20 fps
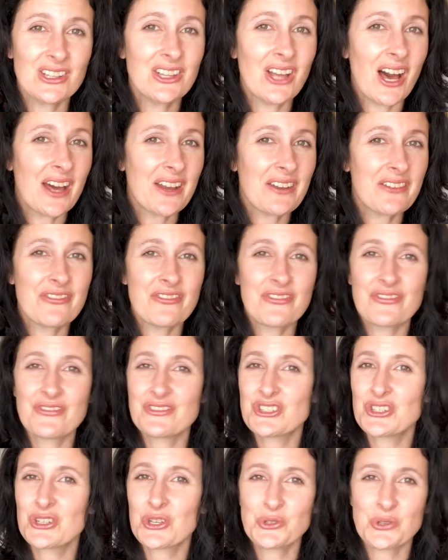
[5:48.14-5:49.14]
lot of
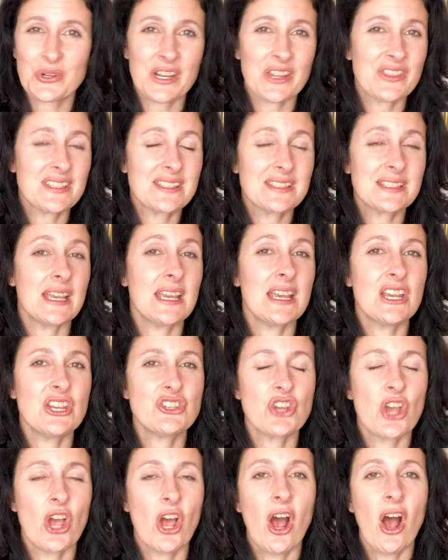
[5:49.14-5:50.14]
children at this age
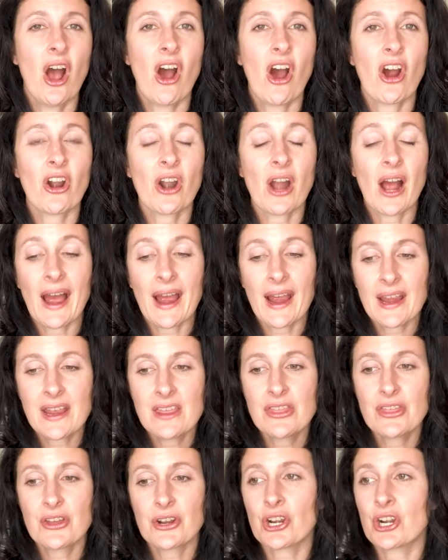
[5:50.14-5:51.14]
are
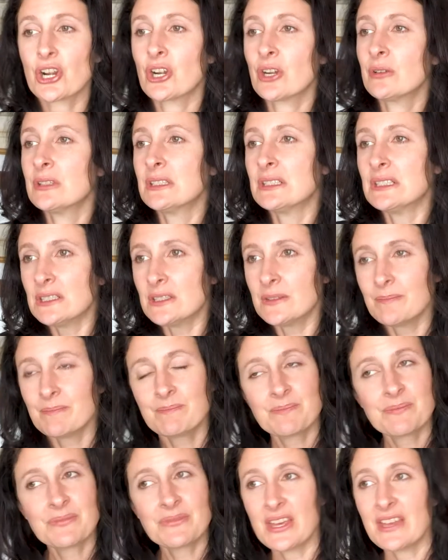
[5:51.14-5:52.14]
either
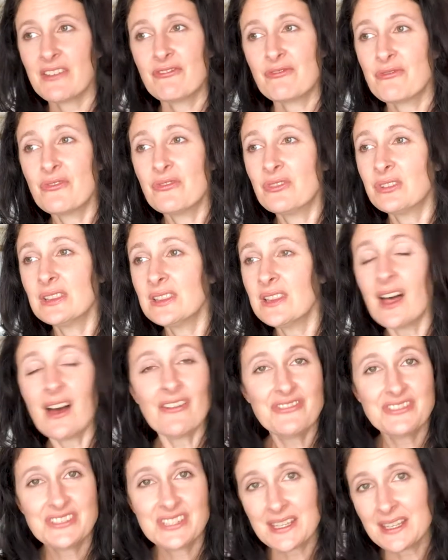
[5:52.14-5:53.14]
they've
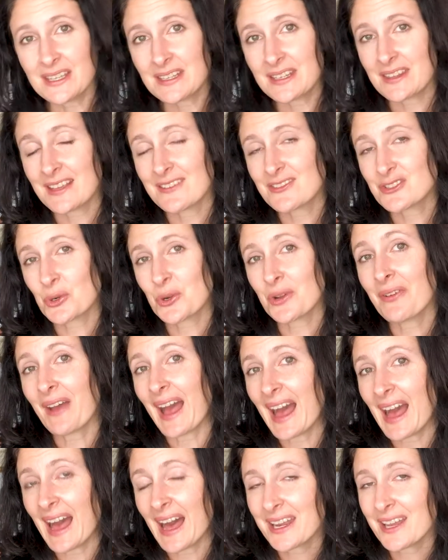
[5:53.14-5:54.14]
loved it, they've sort of
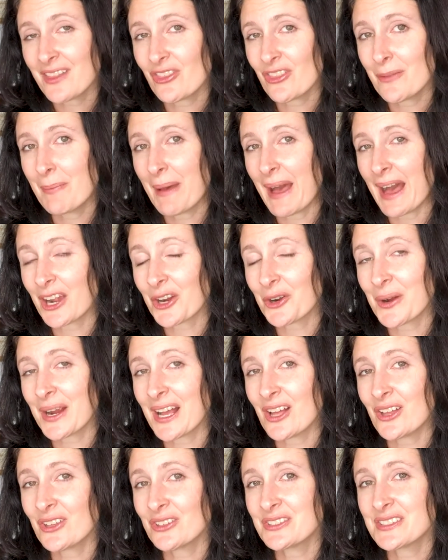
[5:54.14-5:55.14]
had it in the
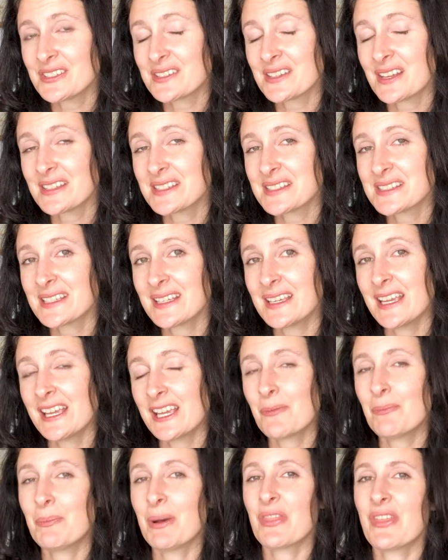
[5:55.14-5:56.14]
background
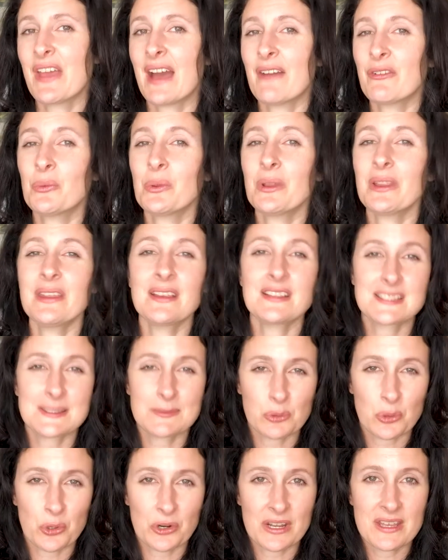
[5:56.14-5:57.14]
singing, but they haven't really
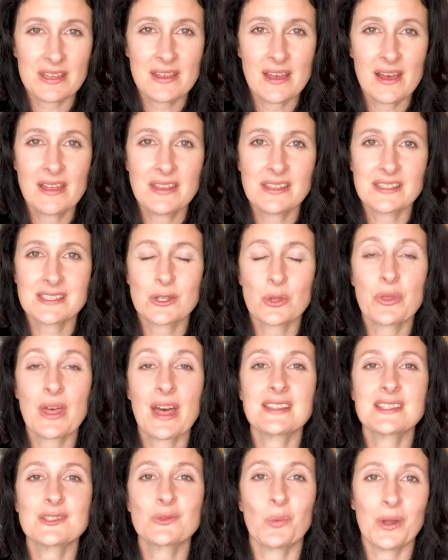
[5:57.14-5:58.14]
explored it yet, so
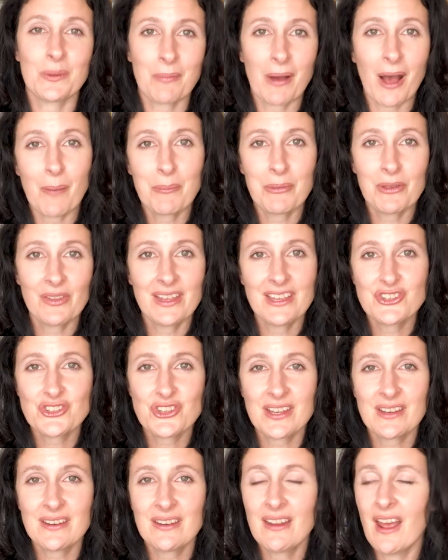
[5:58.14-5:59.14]
that's one
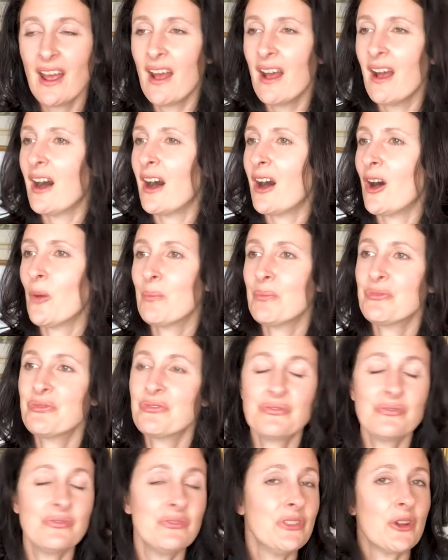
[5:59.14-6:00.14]
population.
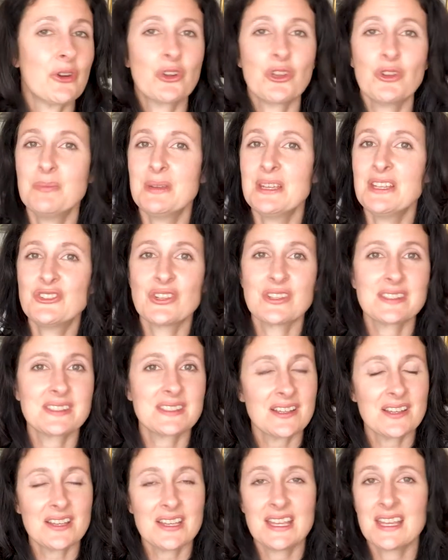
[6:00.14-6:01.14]
There could be just
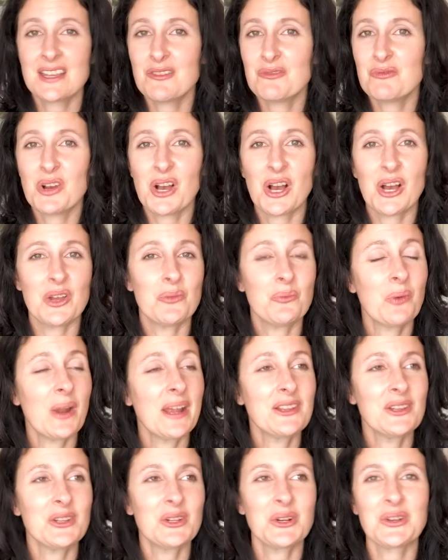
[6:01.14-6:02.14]
a
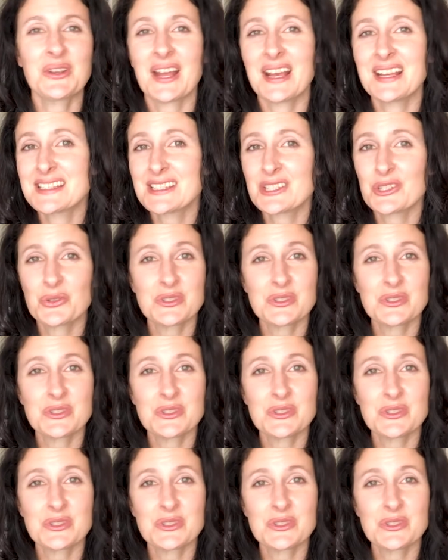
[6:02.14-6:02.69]
regular, nice little